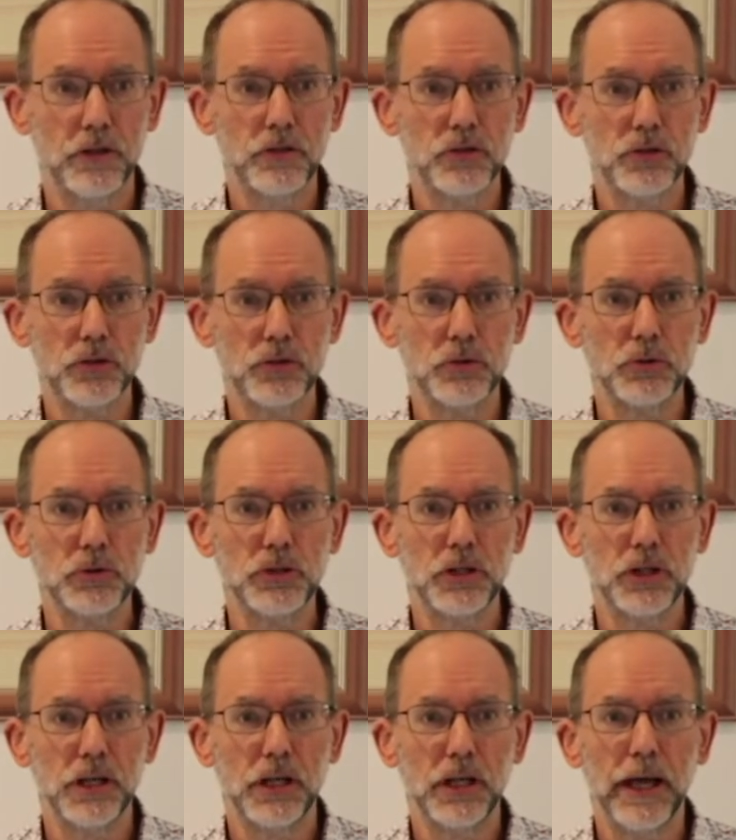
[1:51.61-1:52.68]
should,
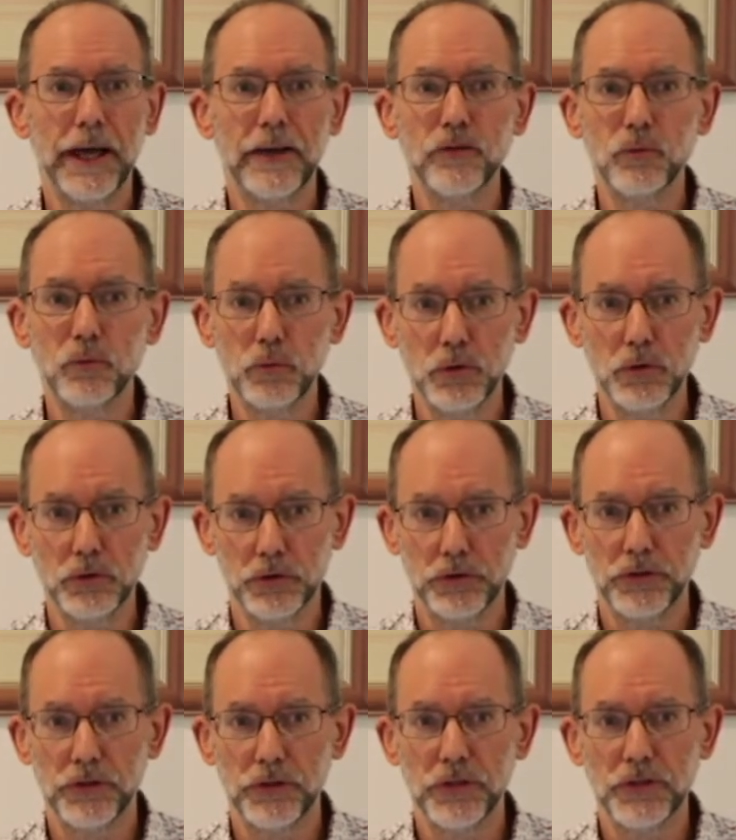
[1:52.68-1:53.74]
and
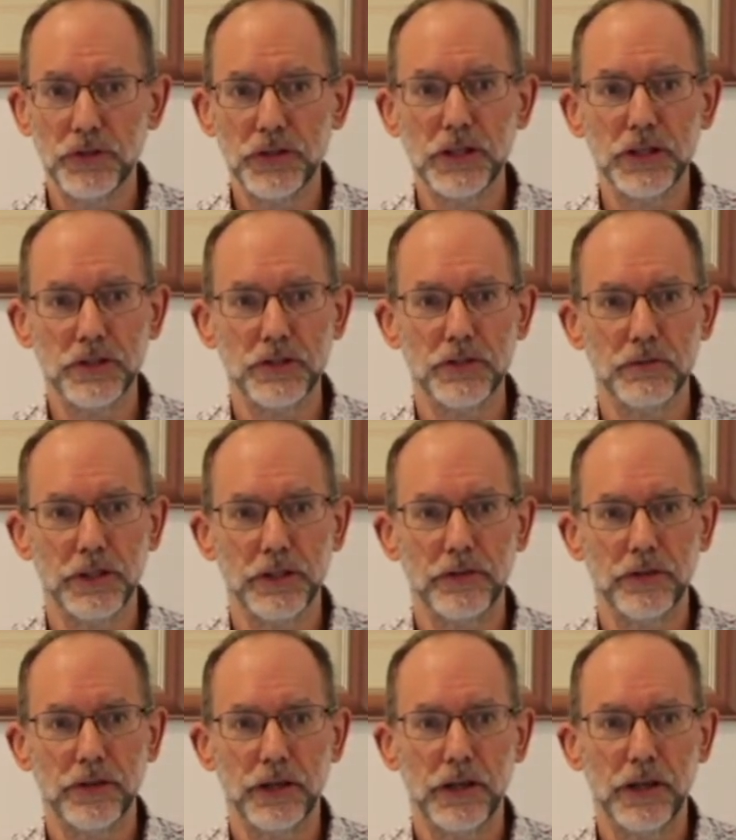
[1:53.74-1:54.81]
would see to
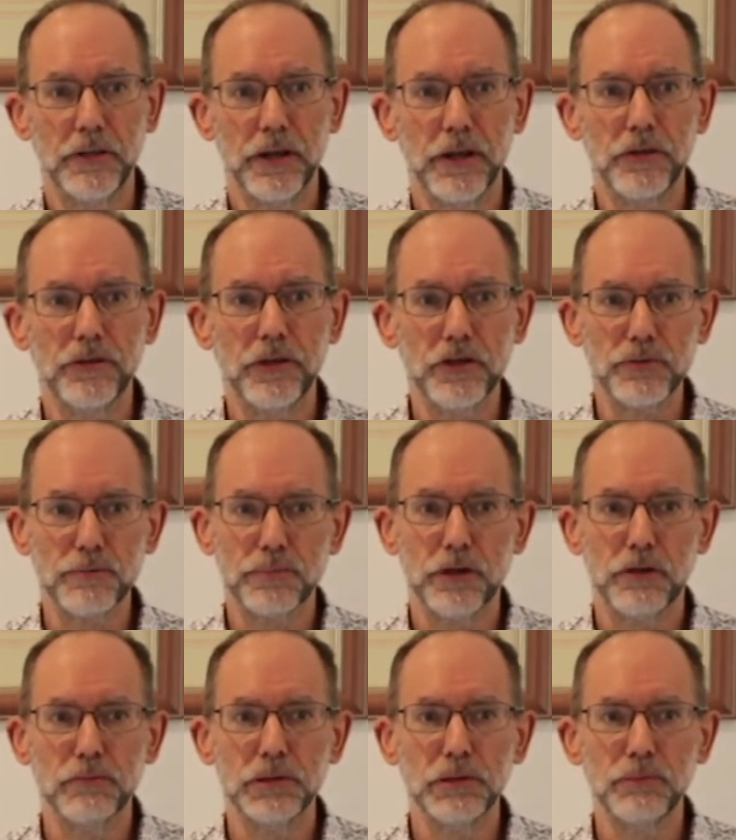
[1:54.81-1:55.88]
it that such
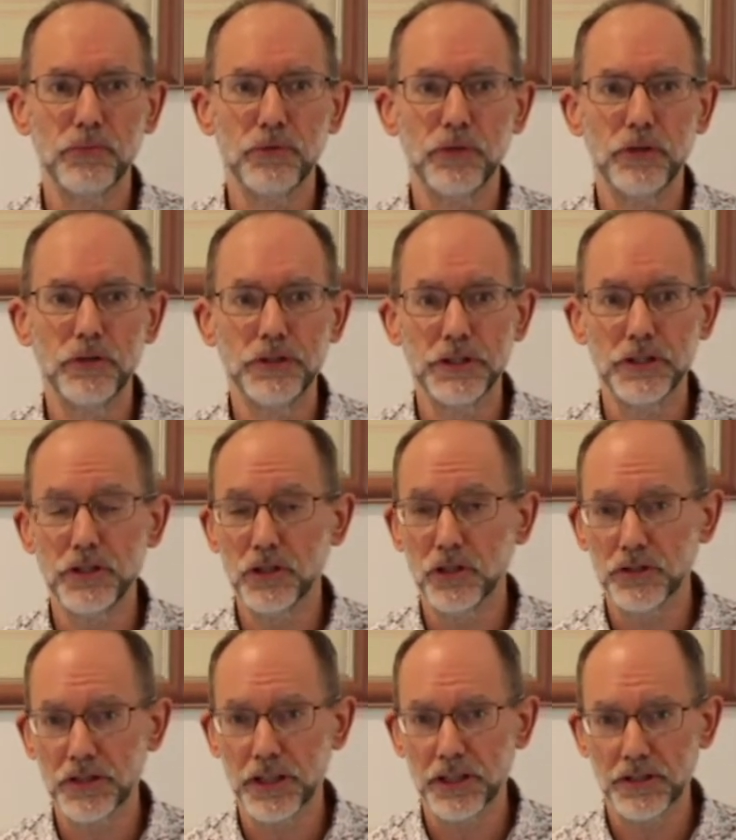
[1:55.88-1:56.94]
problems did
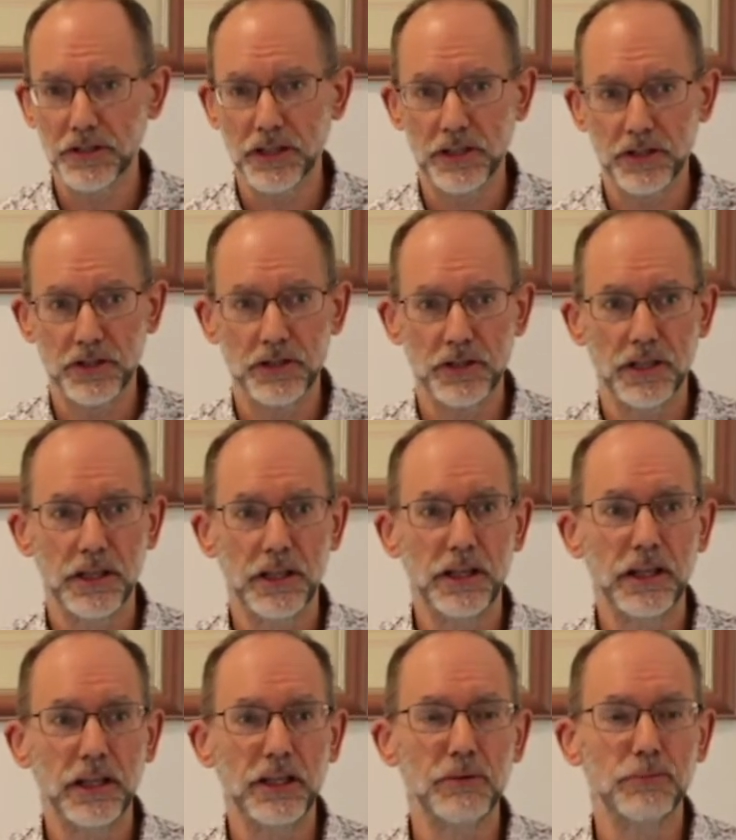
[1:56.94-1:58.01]
not exist
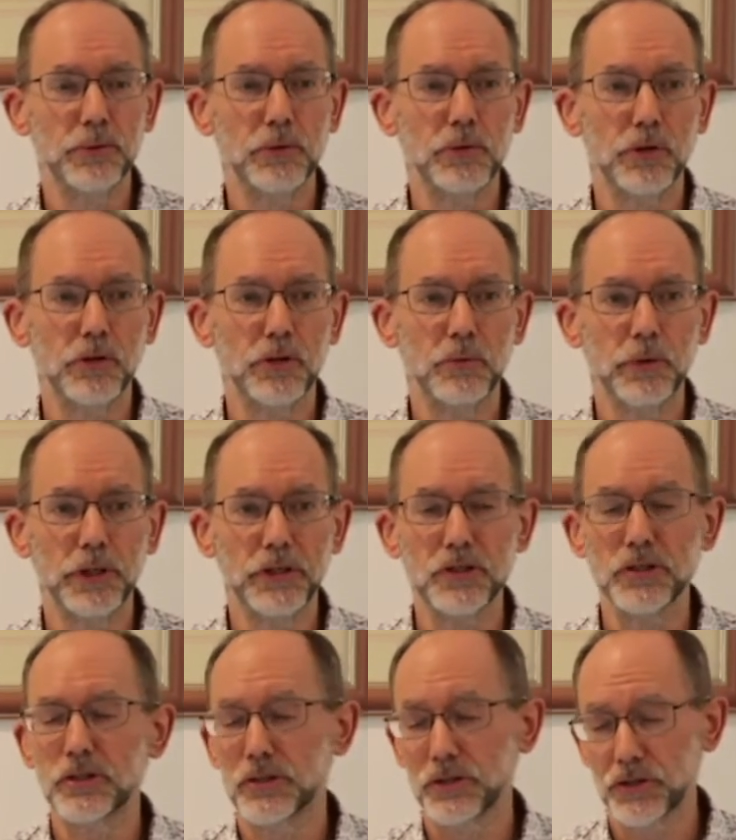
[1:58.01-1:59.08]
in a book
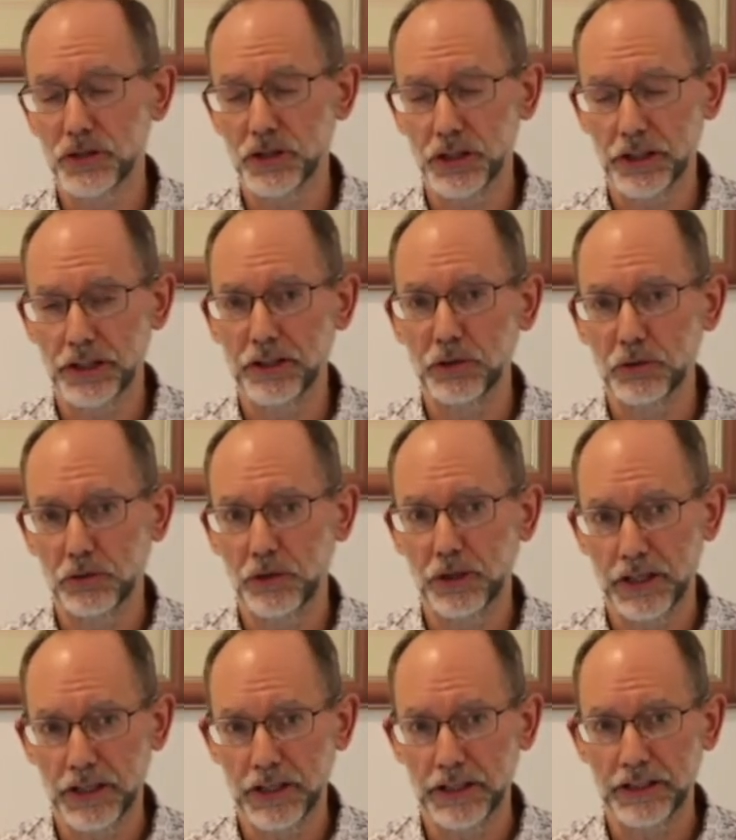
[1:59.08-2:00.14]
which she or
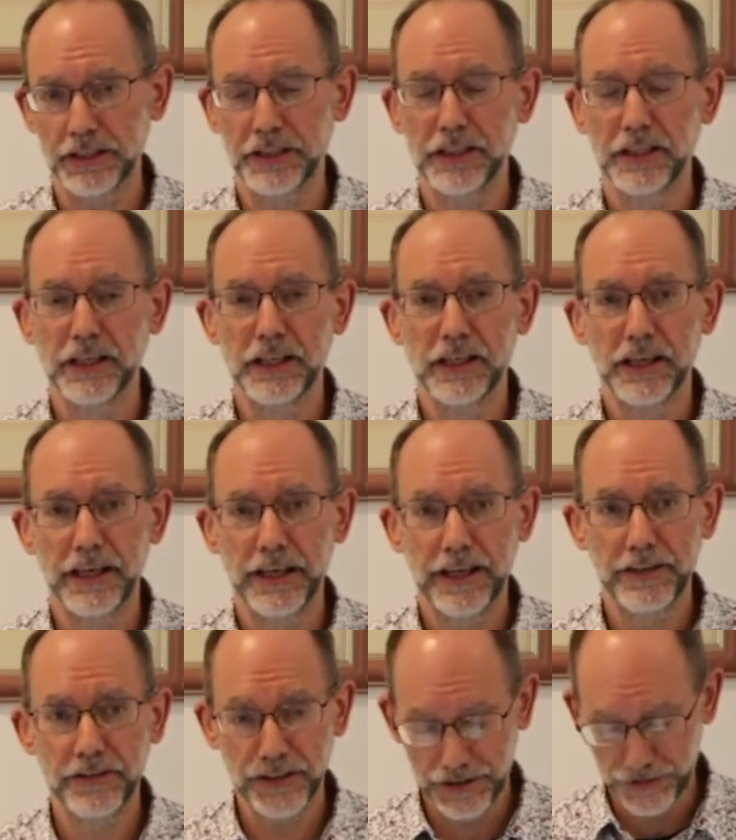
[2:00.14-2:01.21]
he
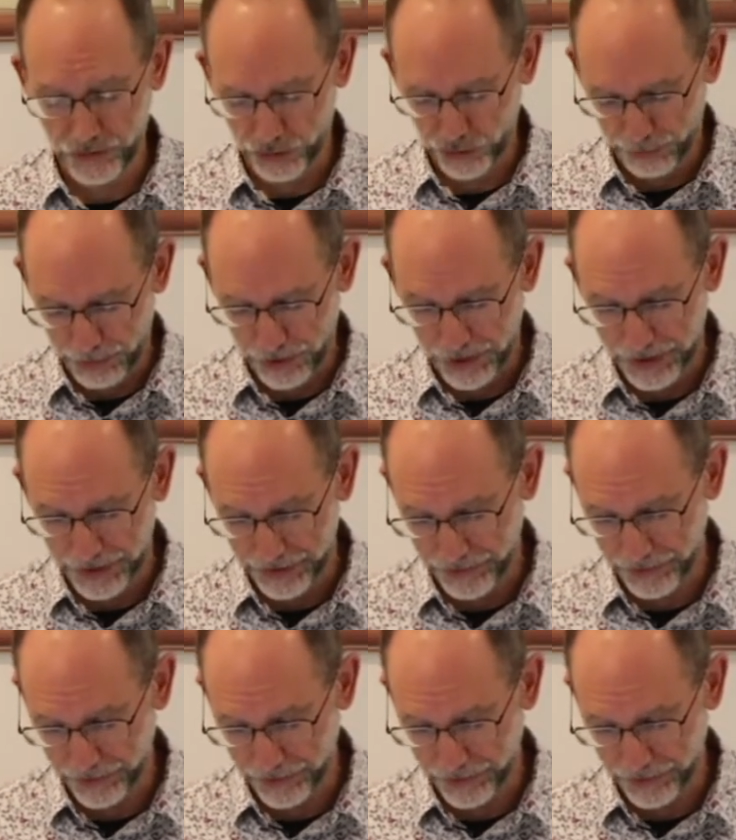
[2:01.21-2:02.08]
had inspired.